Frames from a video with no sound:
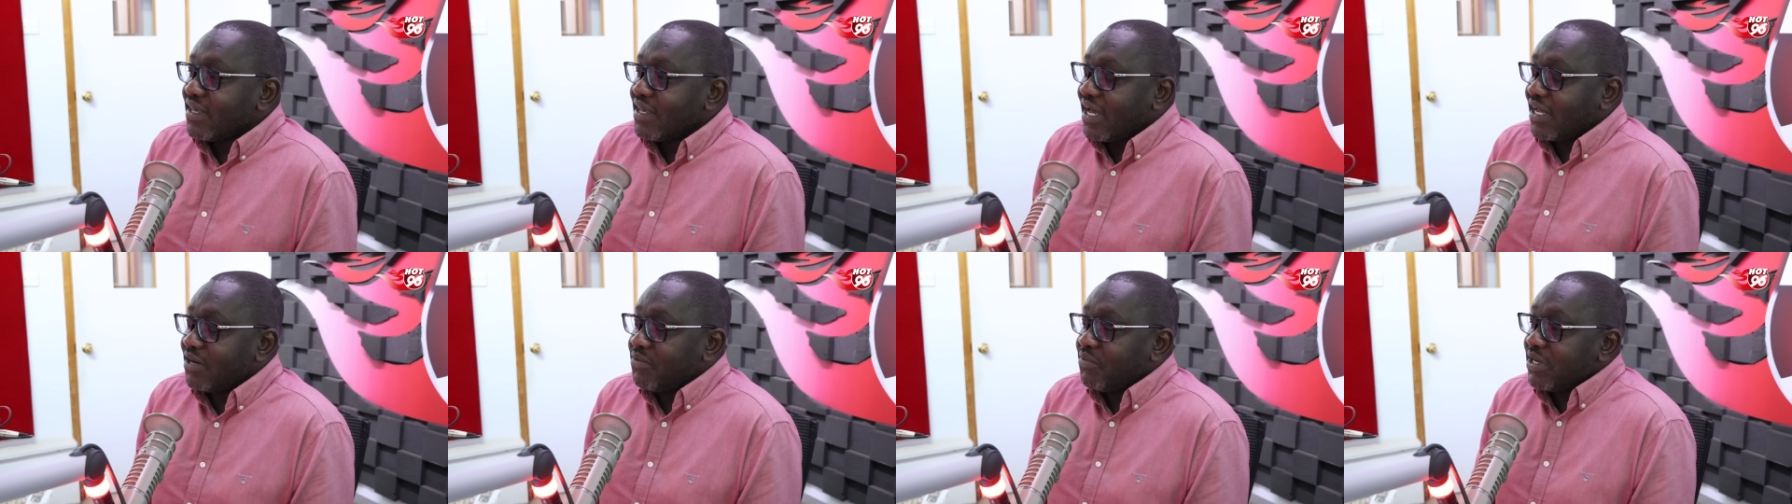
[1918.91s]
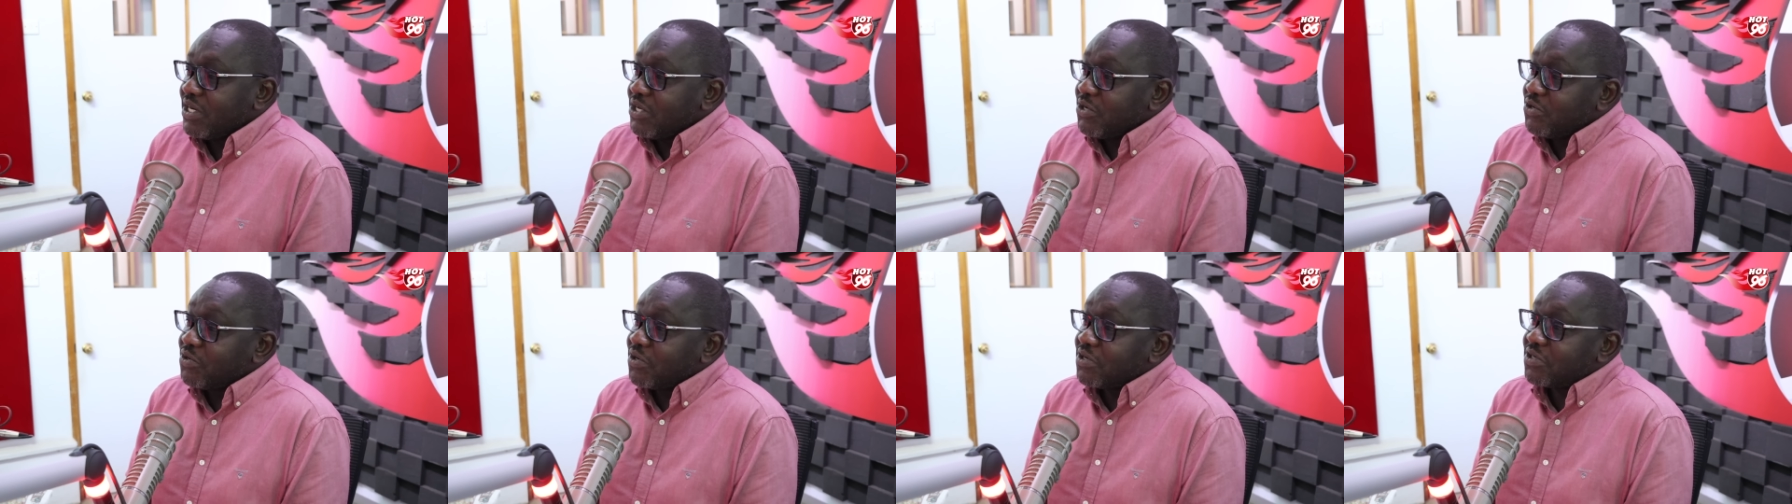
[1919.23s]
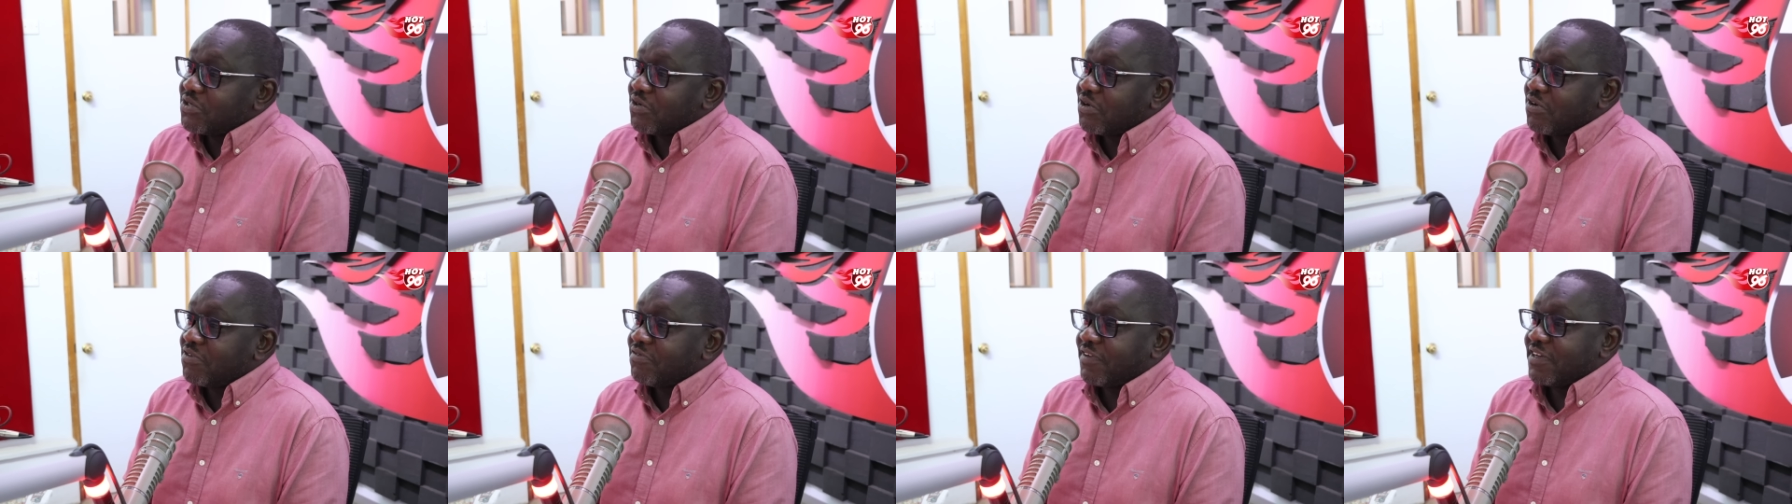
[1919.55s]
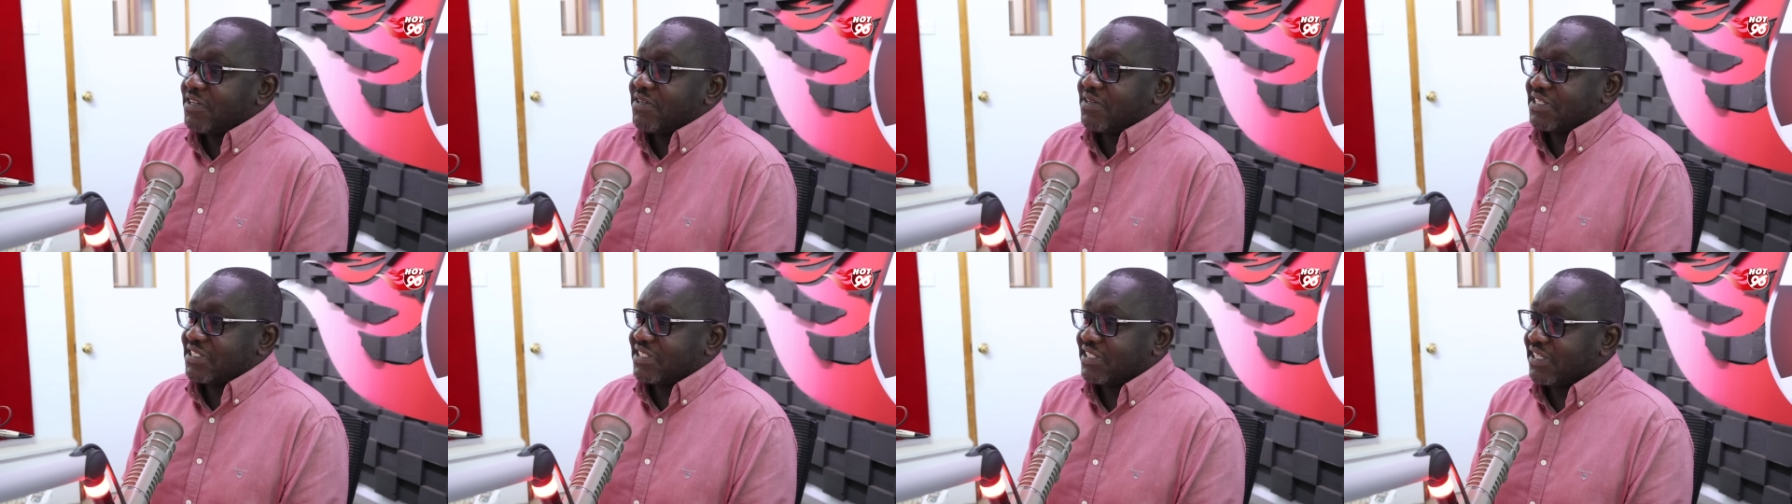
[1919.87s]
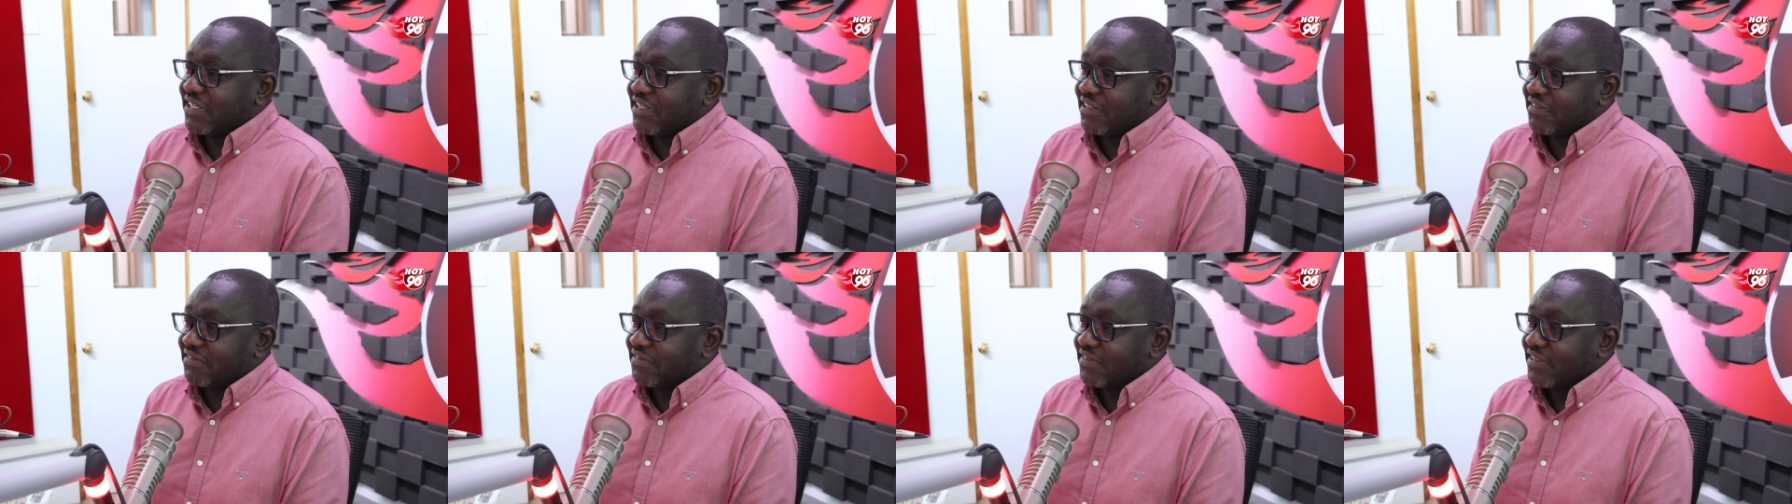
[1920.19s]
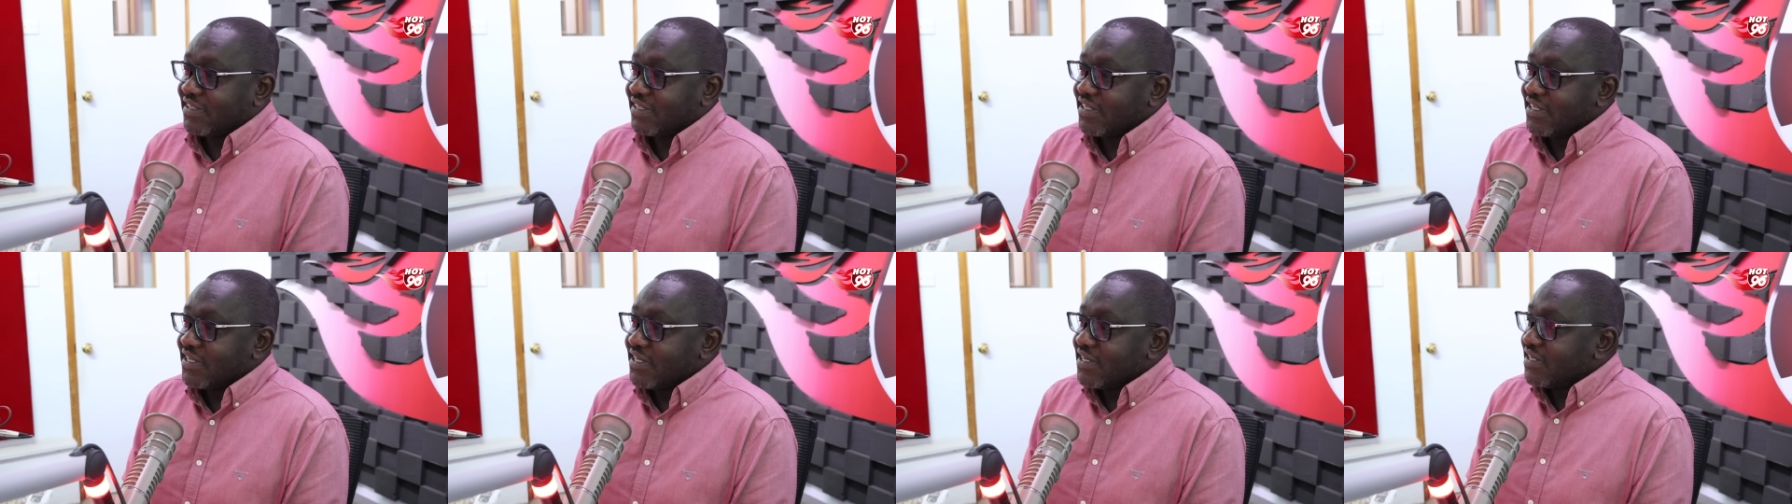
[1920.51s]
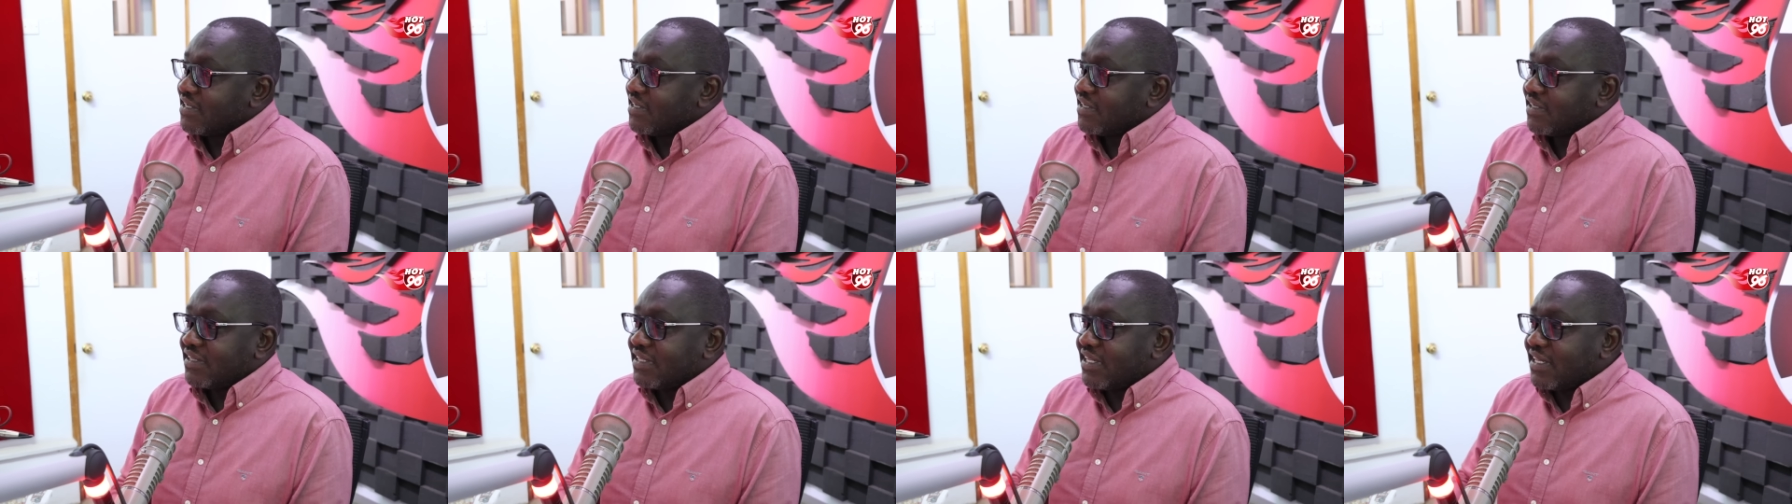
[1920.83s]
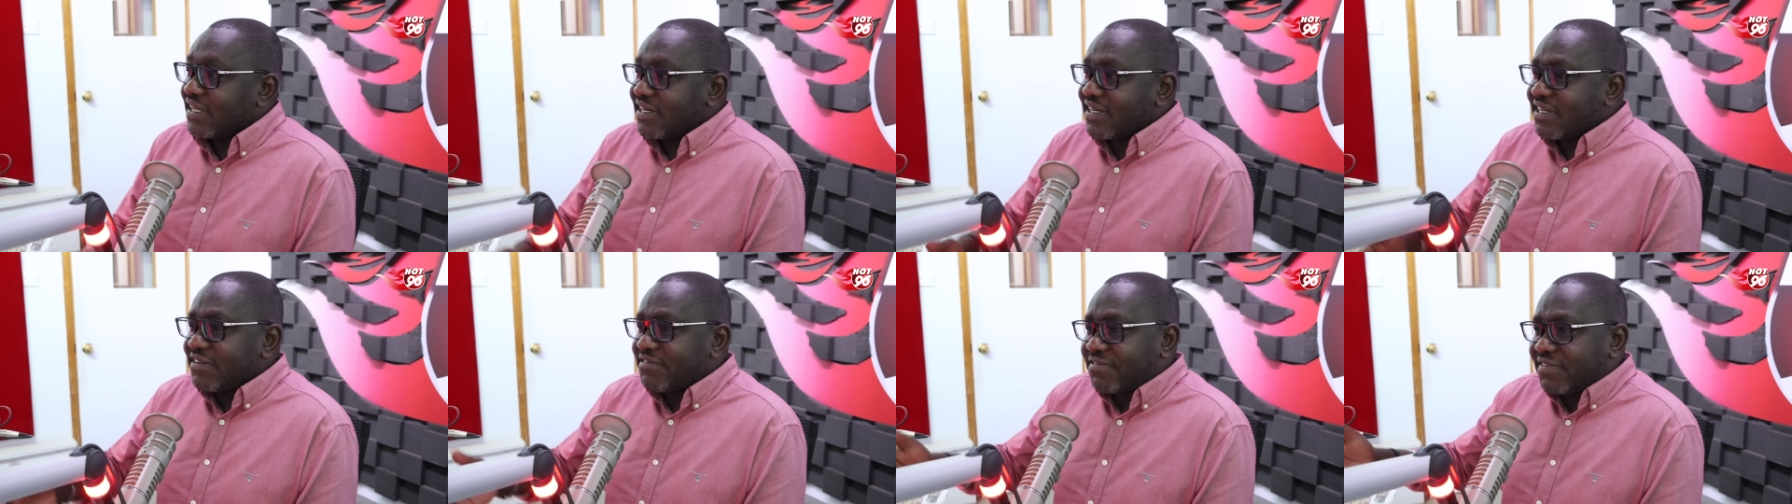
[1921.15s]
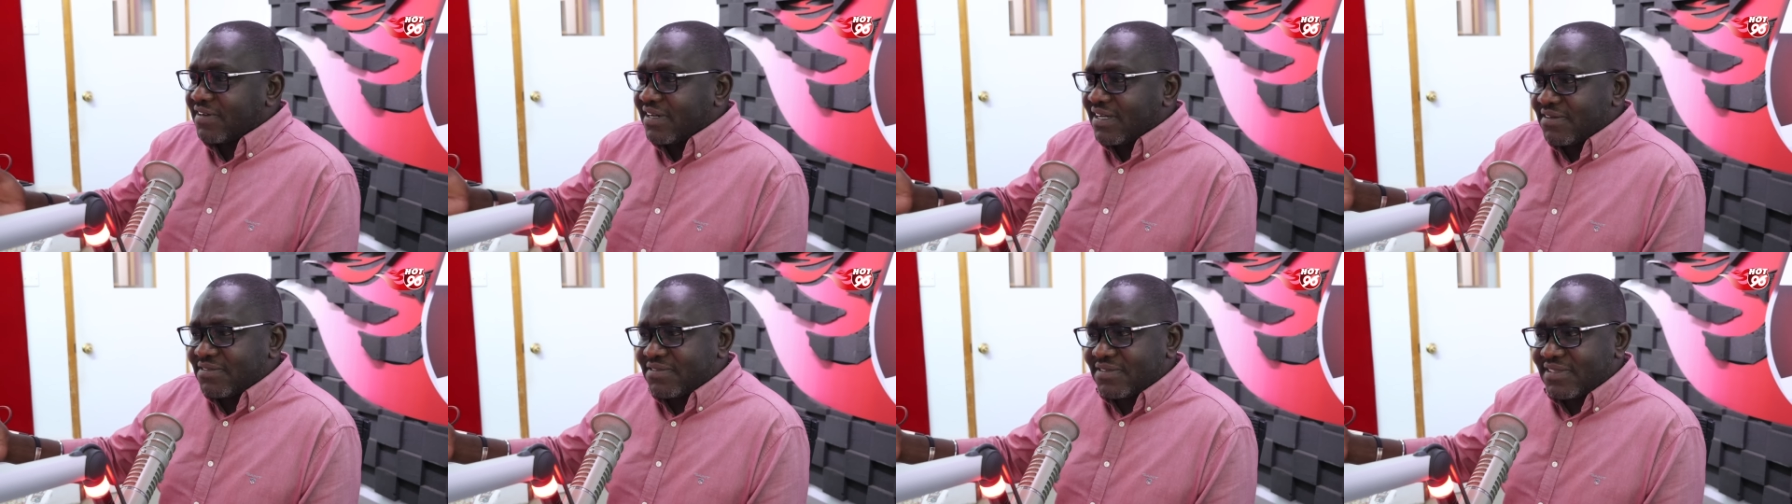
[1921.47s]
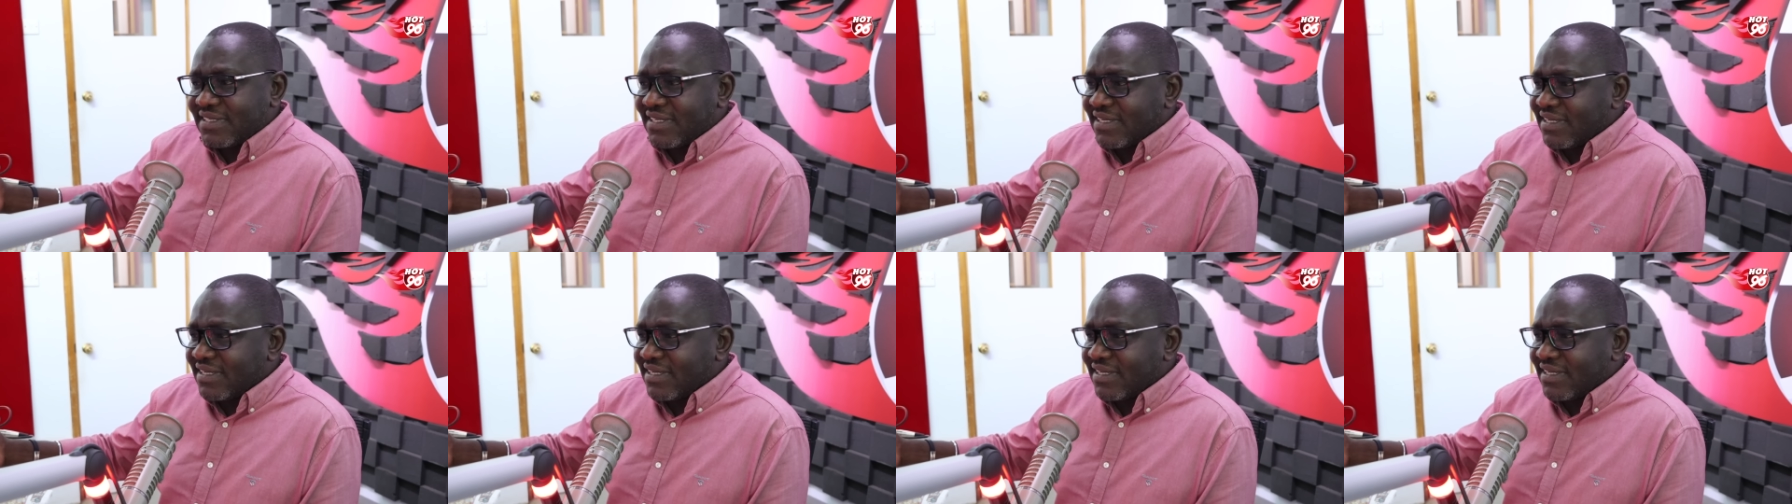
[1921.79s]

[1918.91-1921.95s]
And when you don't offer yourself, the riffraffs,